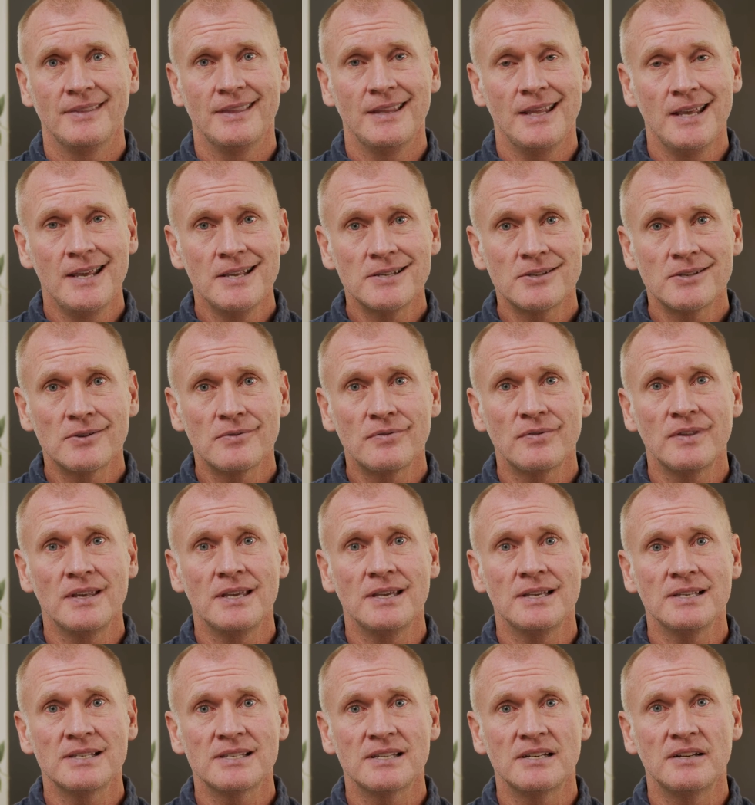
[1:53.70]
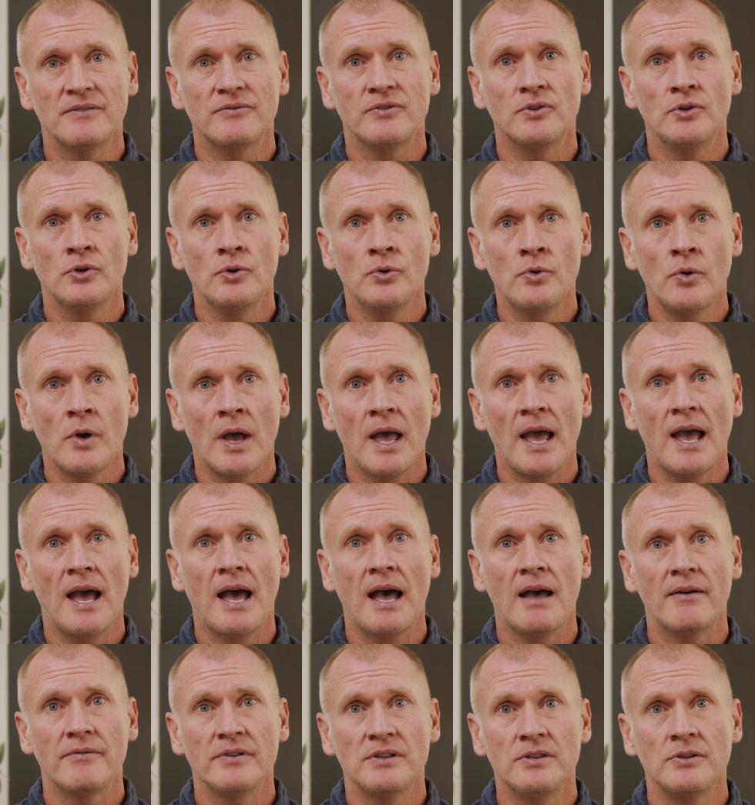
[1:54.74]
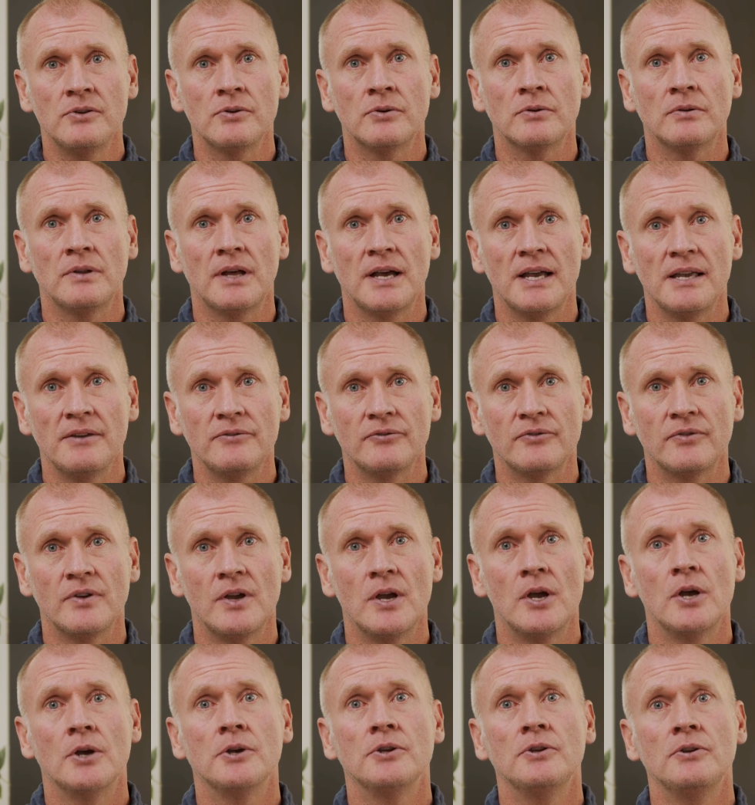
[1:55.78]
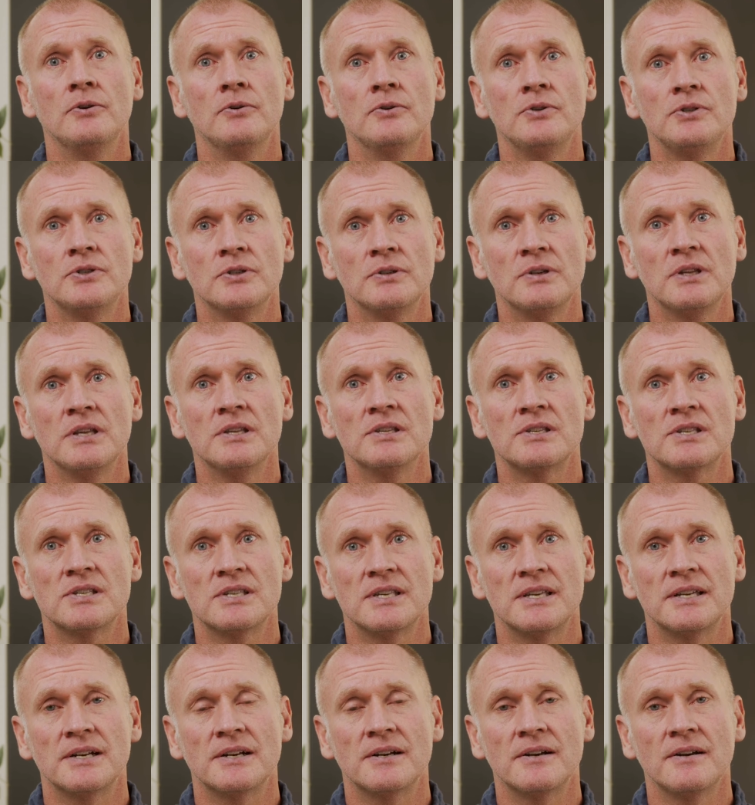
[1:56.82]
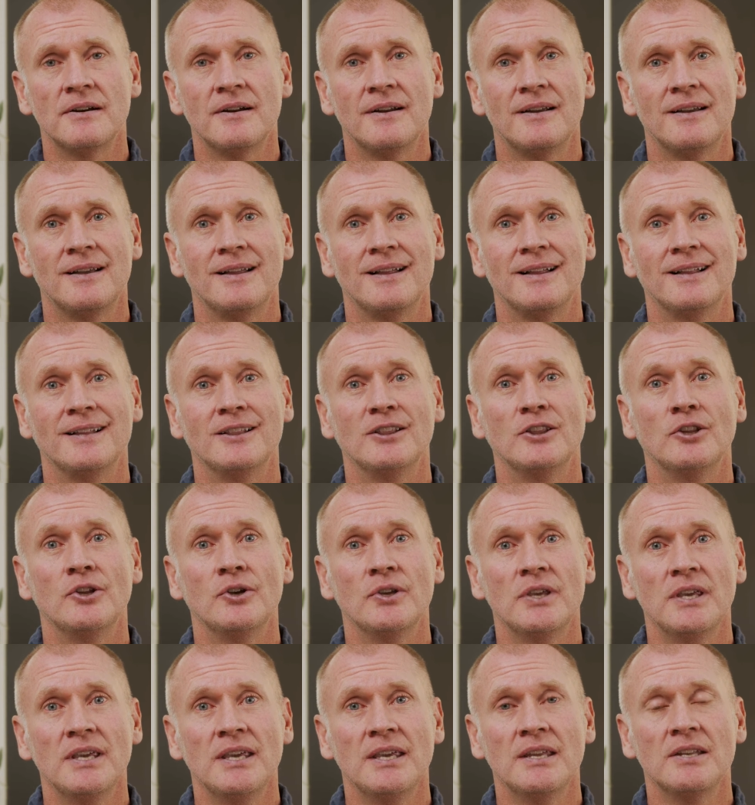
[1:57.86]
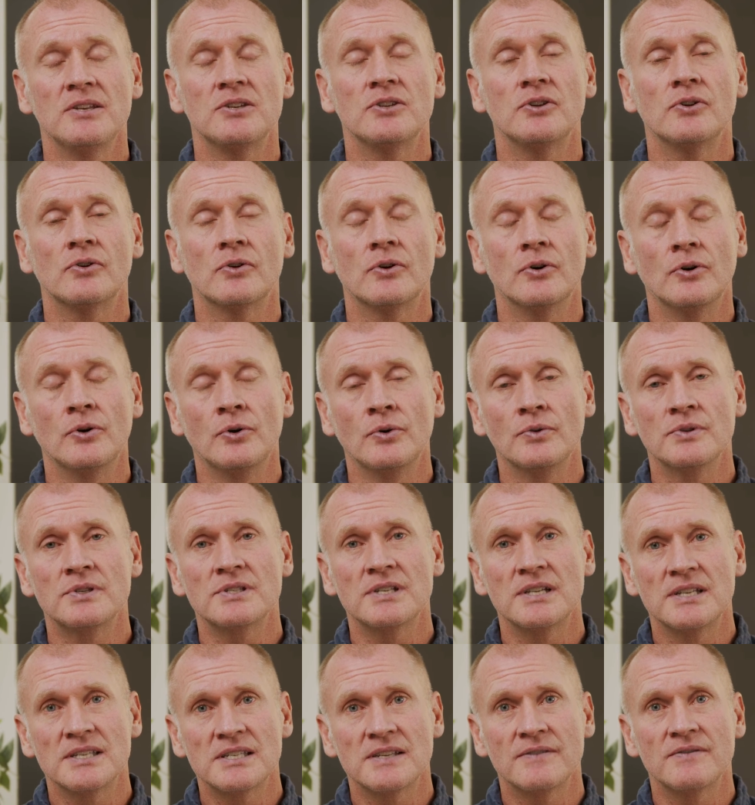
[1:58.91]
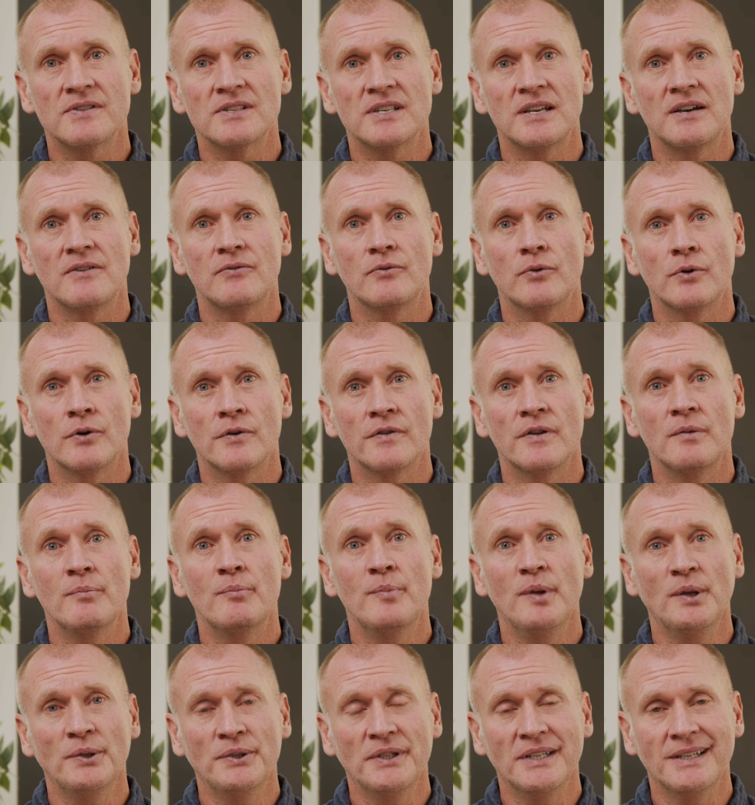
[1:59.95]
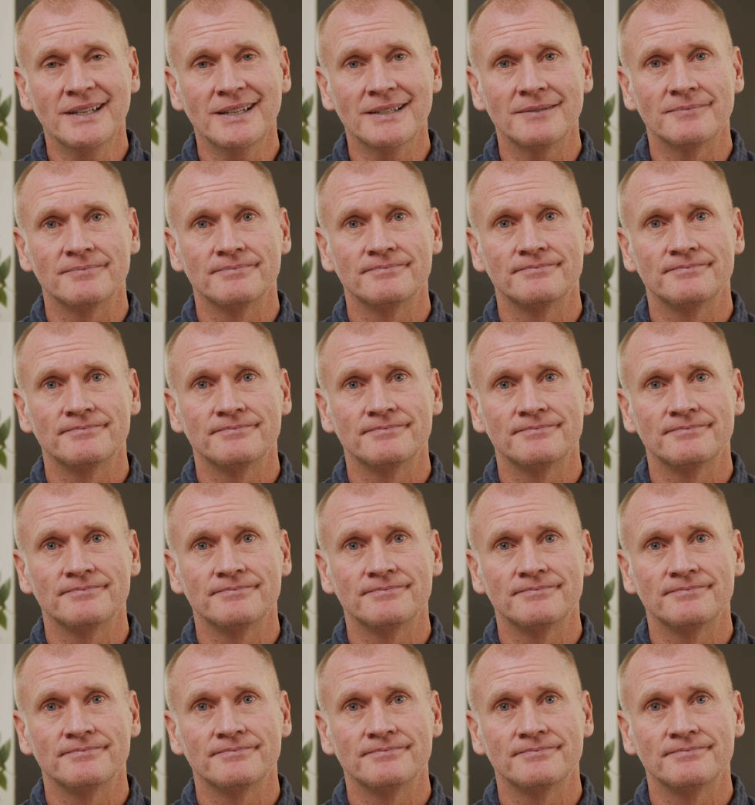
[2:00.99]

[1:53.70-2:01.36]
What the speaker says: These are things that if you have in your life, you should consider looking into your own sense of self-worth and building it.